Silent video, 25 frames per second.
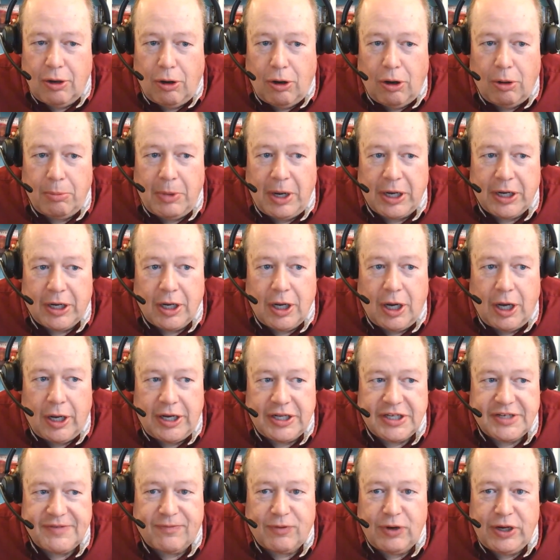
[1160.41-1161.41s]
"Oh my god,
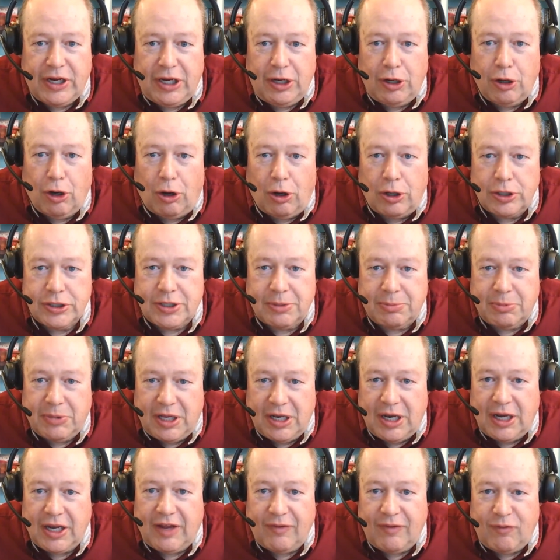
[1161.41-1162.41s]
it's freaking awesome!
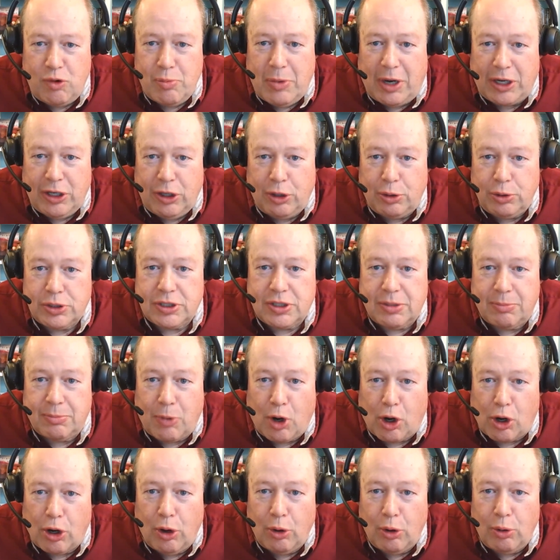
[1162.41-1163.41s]
Can I give you my notes
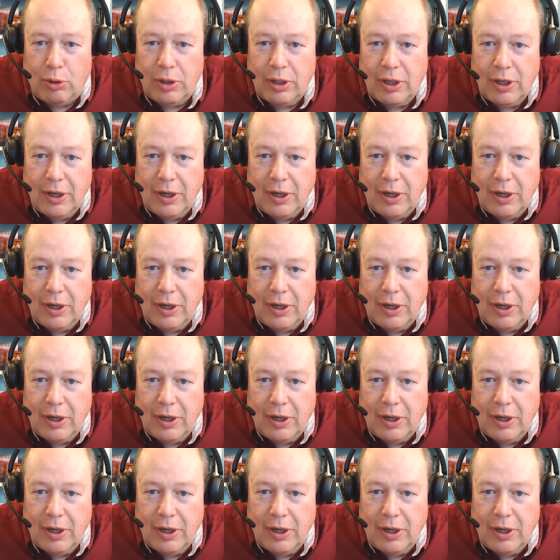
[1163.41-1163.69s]
tomorrow?"